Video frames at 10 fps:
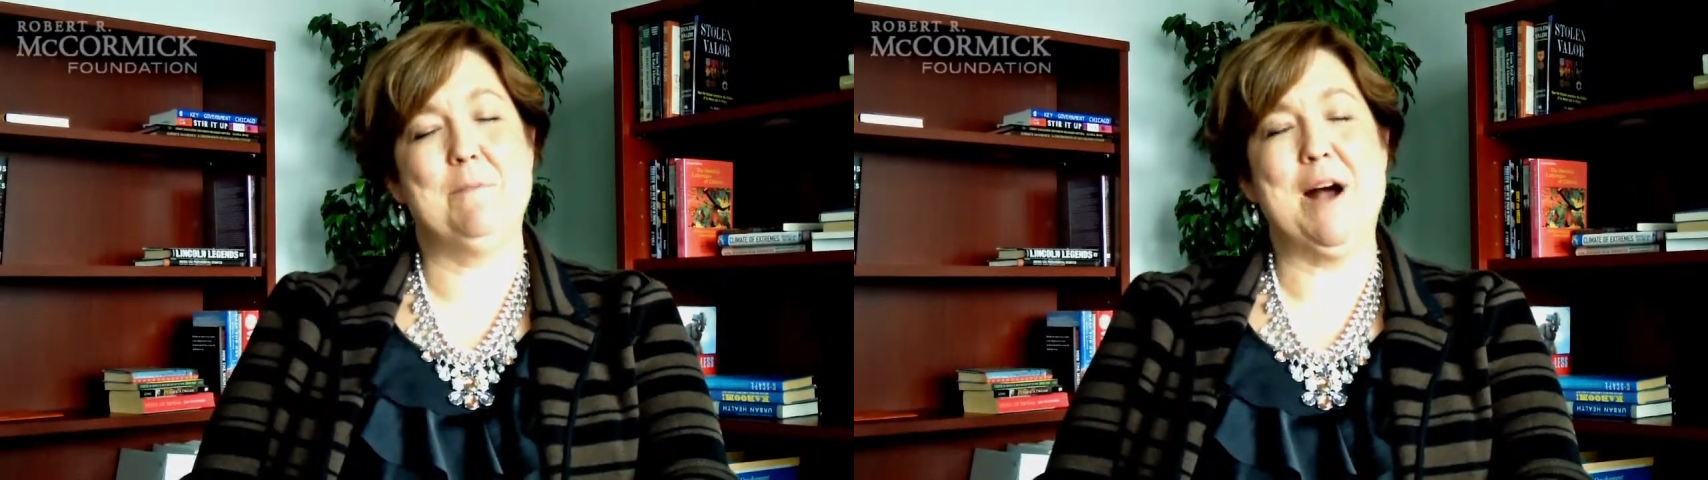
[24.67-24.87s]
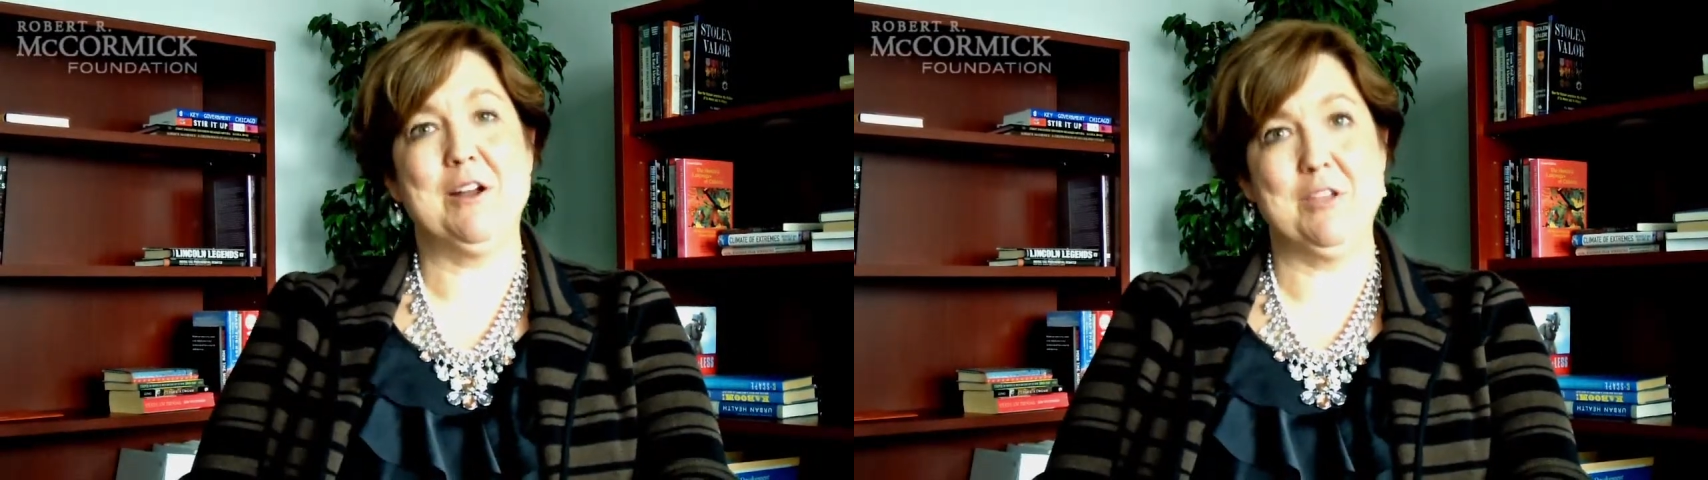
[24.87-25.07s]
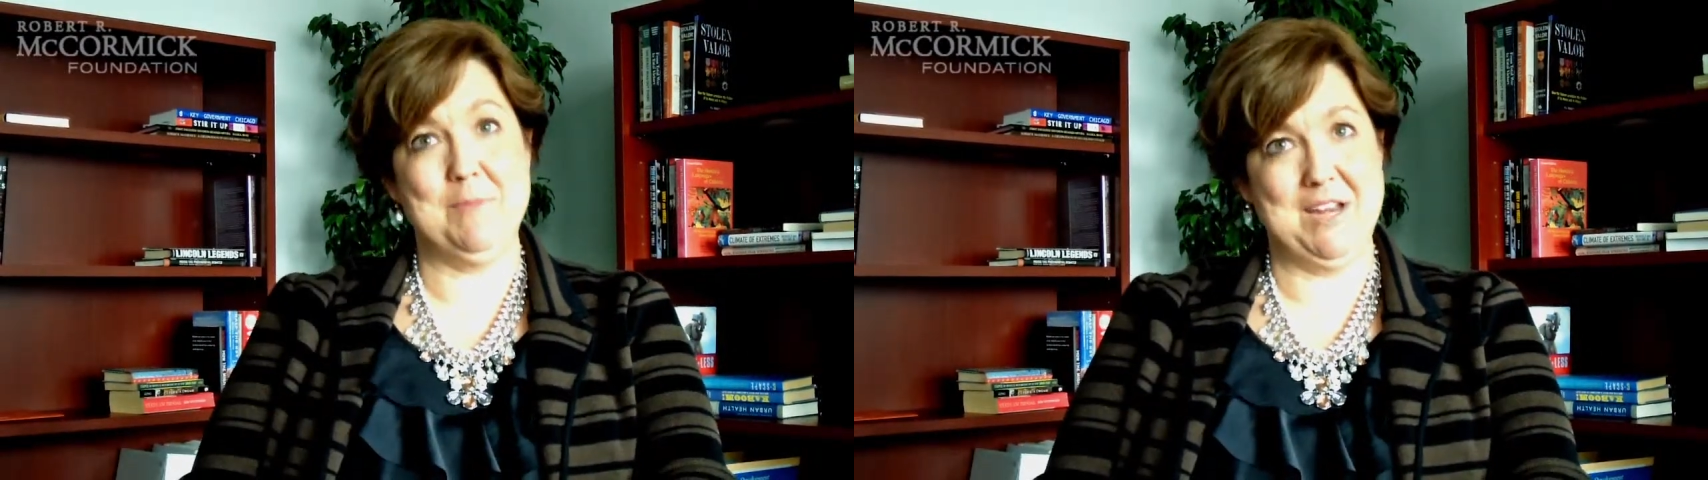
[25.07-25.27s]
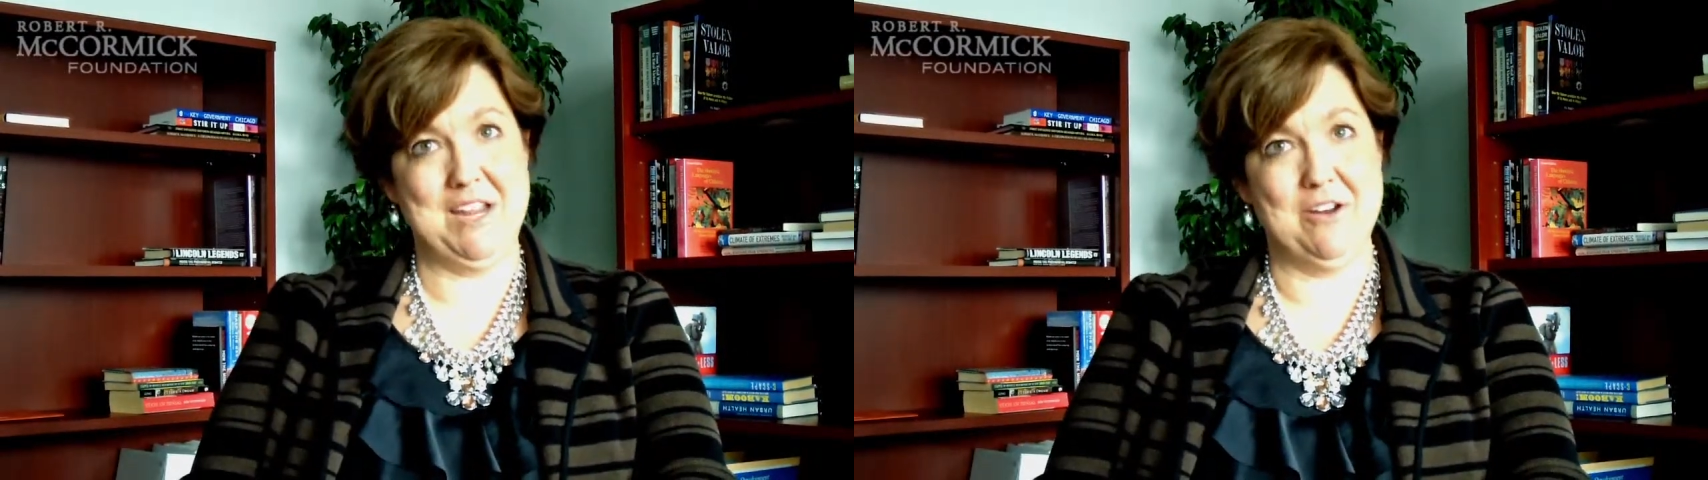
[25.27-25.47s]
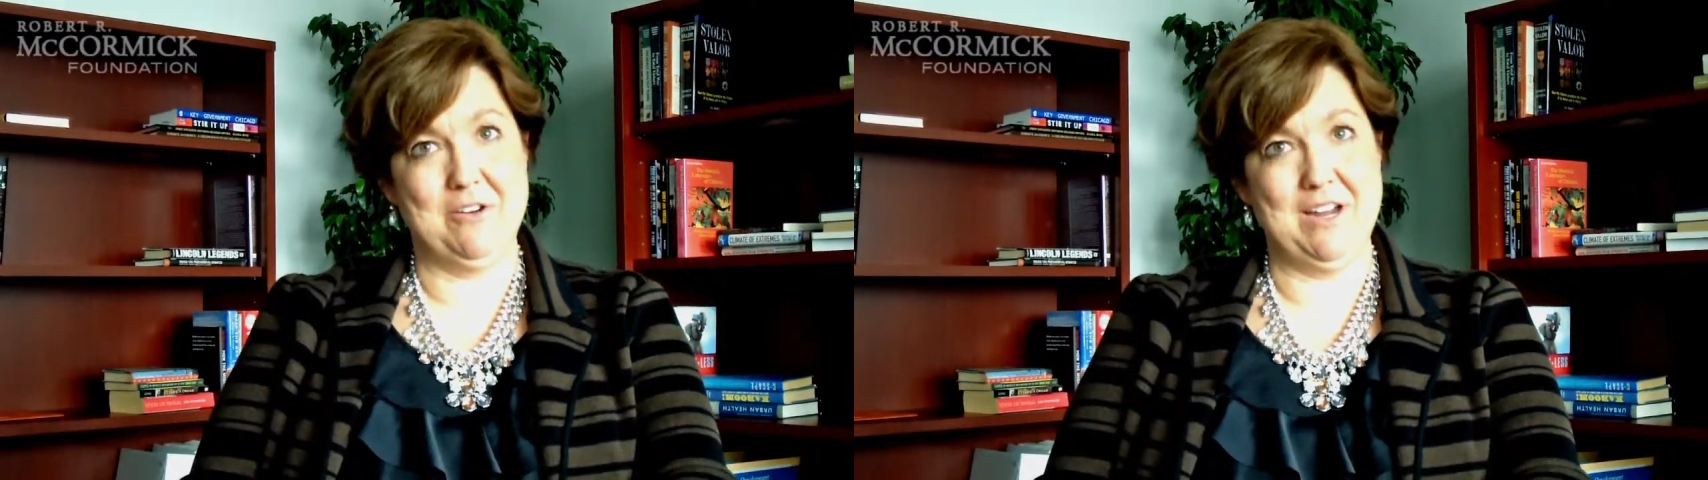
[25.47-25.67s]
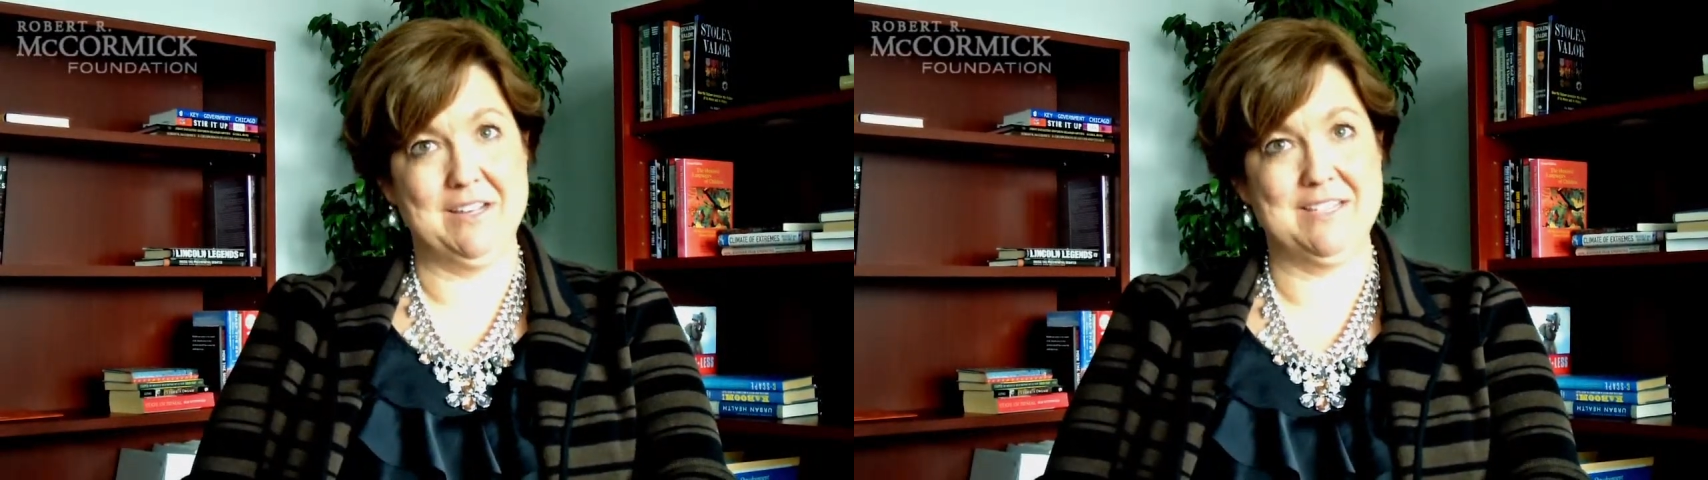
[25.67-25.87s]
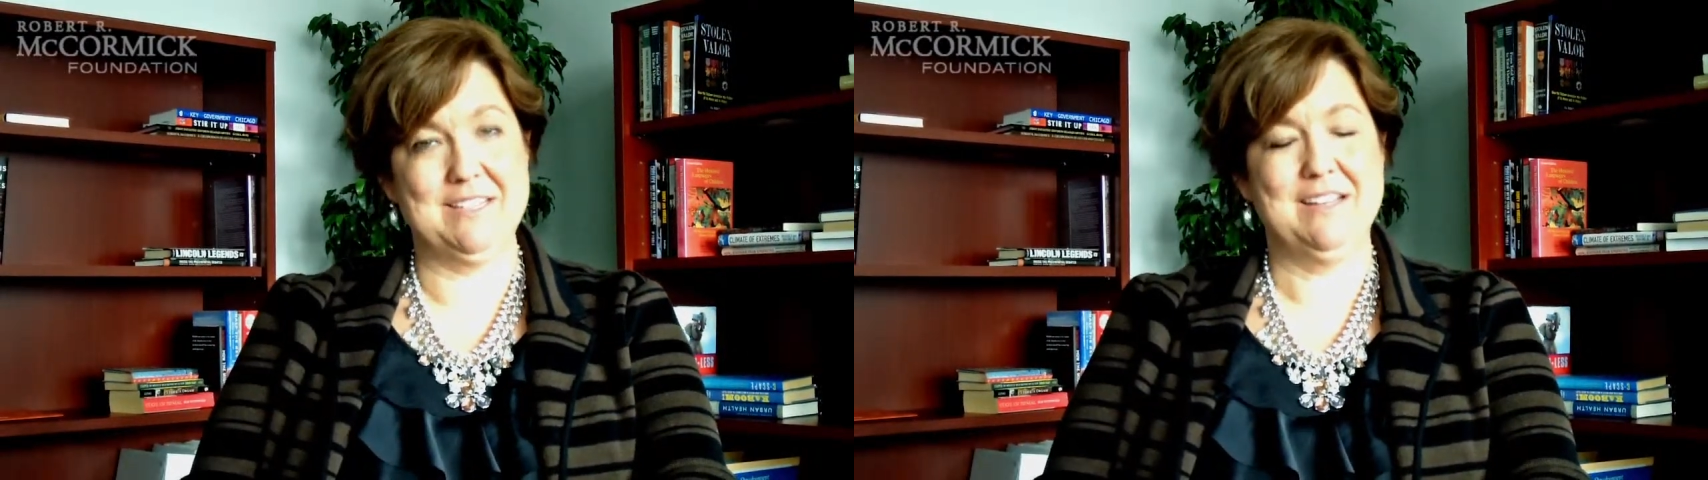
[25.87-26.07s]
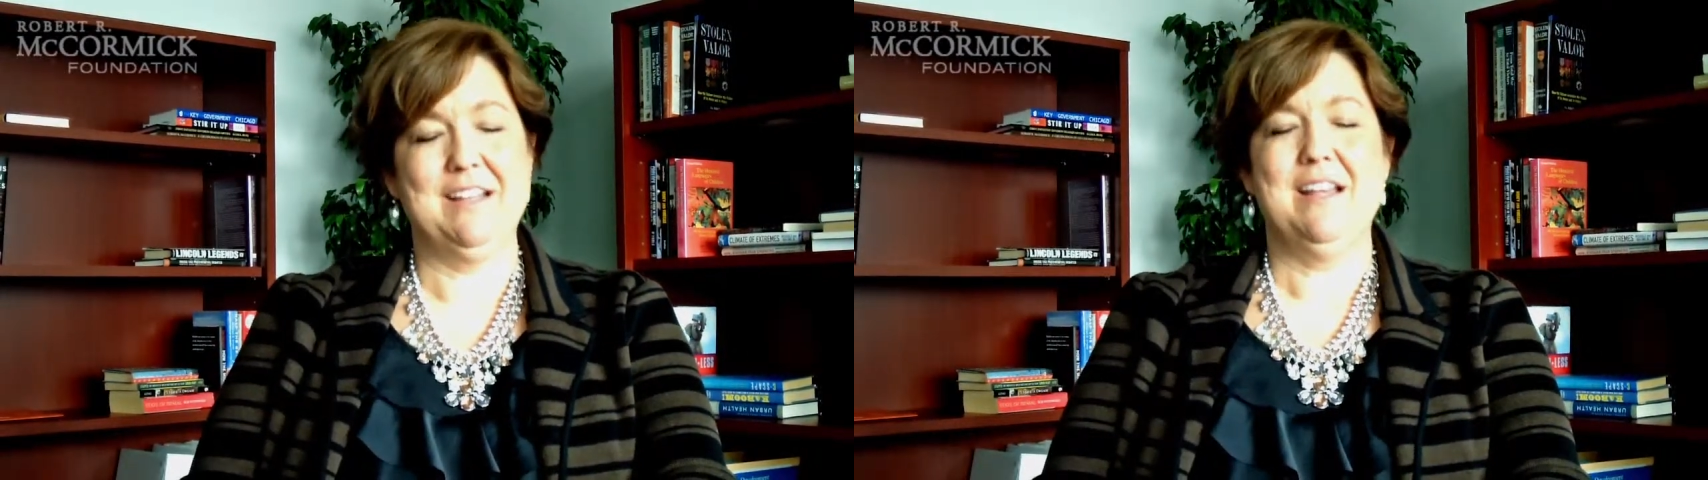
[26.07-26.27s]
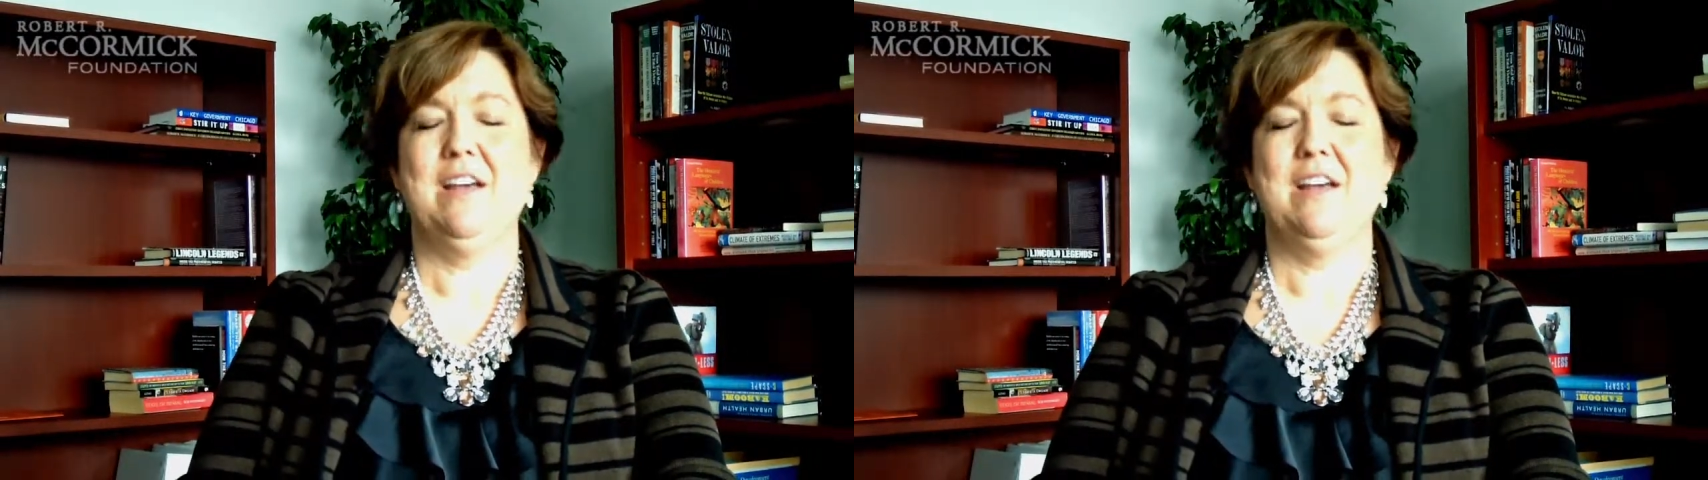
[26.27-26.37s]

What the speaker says: mock committee hearings.